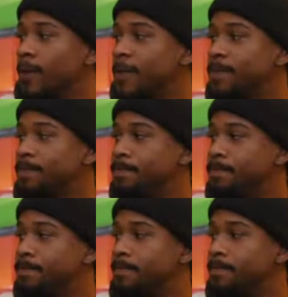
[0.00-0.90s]

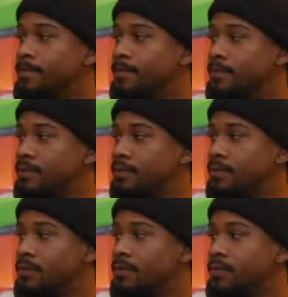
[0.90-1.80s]

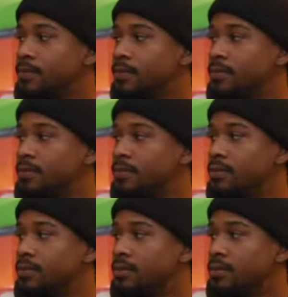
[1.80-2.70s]

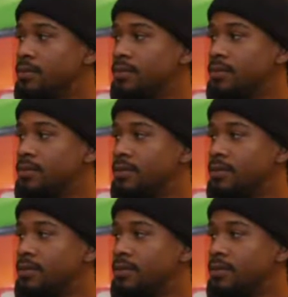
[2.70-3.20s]
This person isn't speaking.